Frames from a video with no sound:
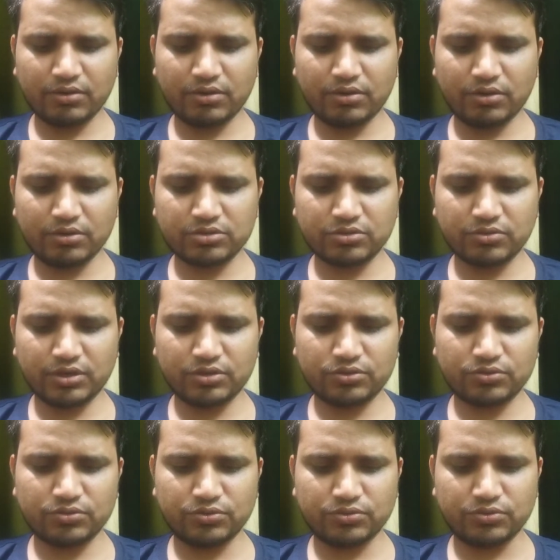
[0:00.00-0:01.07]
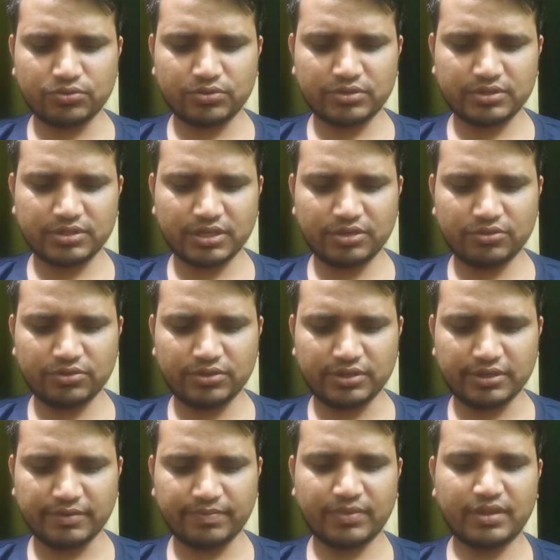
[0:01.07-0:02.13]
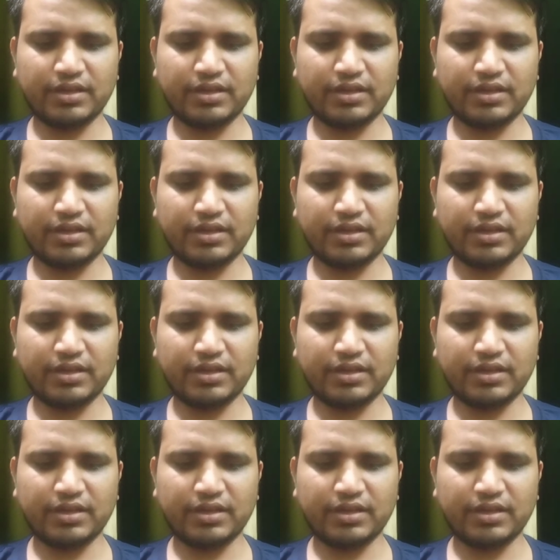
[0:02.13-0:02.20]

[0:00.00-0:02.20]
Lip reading: also want to tell you here,